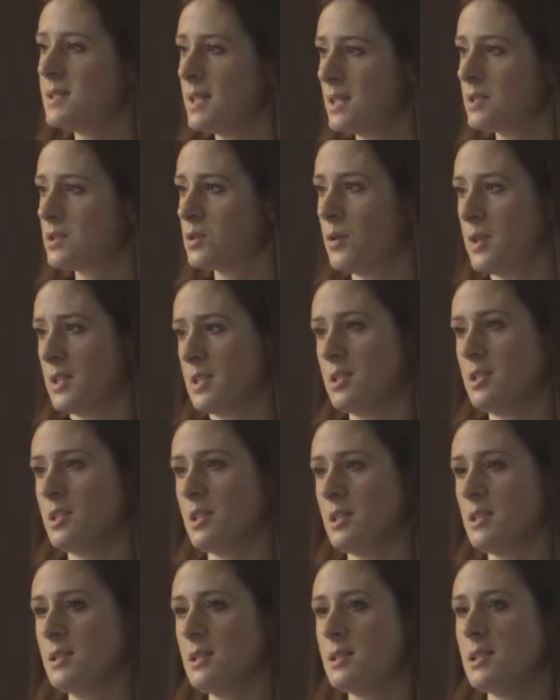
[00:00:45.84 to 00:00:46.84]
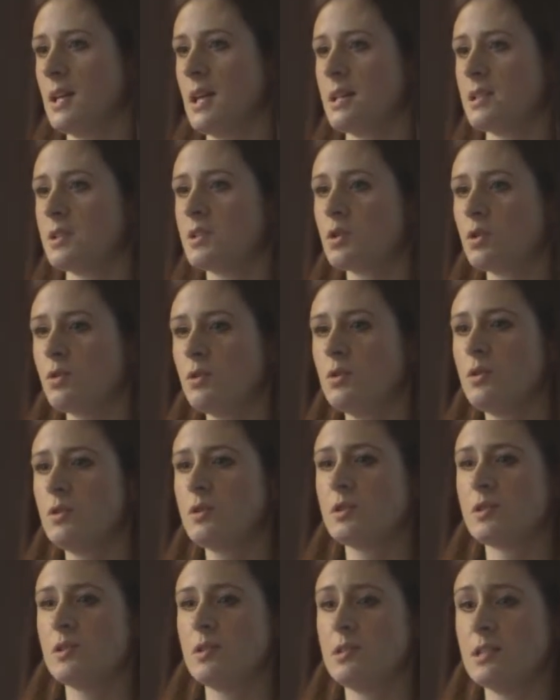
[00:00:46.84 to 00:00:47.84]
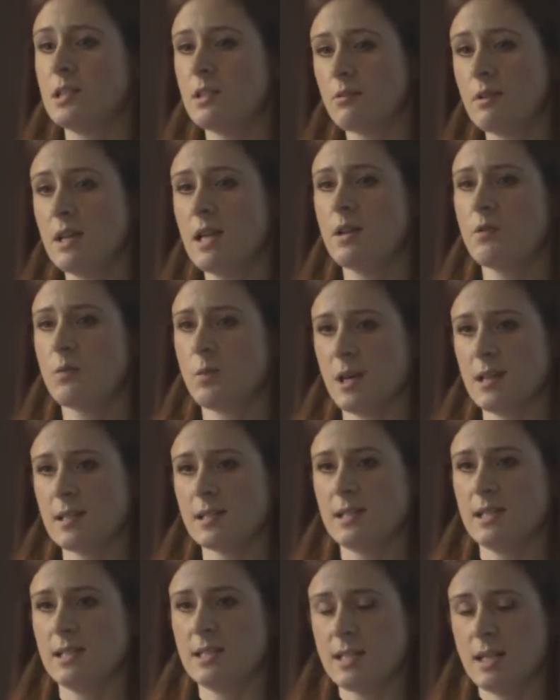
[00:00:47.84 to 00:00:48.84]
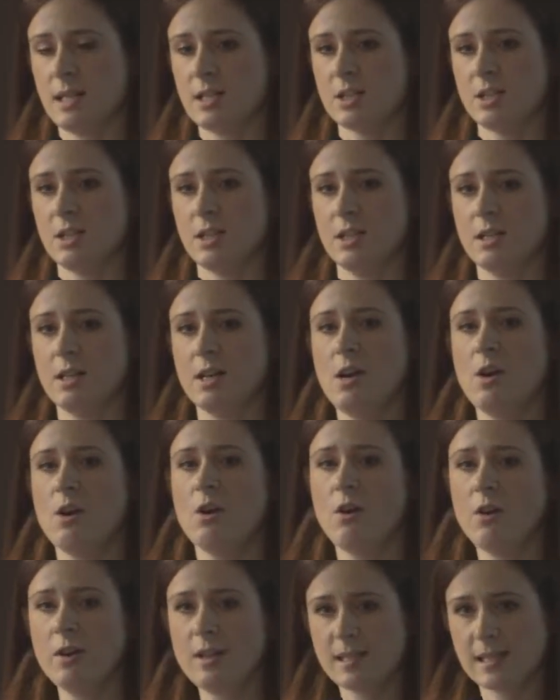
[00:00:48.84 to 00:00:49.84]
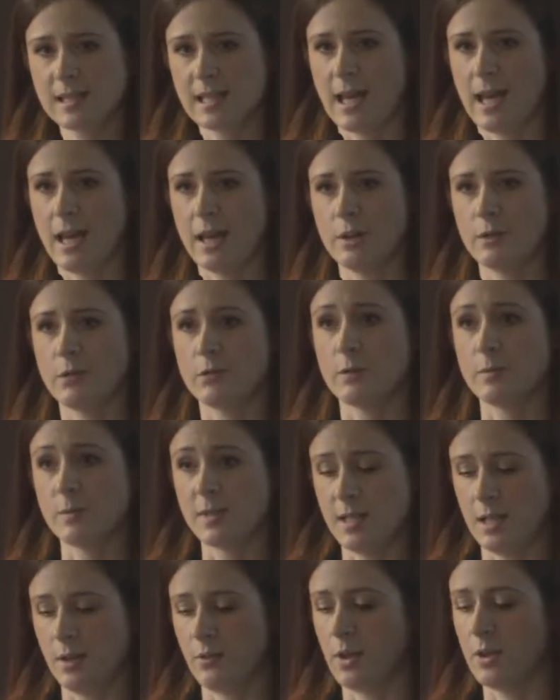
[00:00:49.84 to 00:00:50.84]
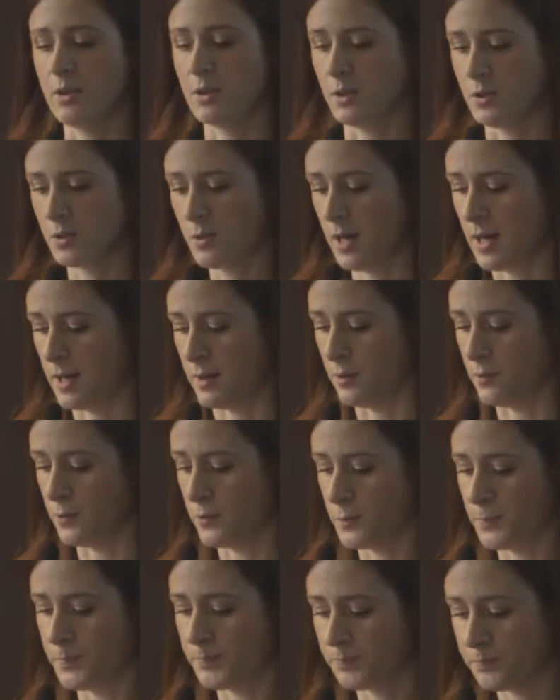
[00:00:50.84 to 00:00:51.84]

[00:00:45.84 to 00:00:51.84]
6 questions and scores the degree of pregnancy intention on a scale from 0 to 12.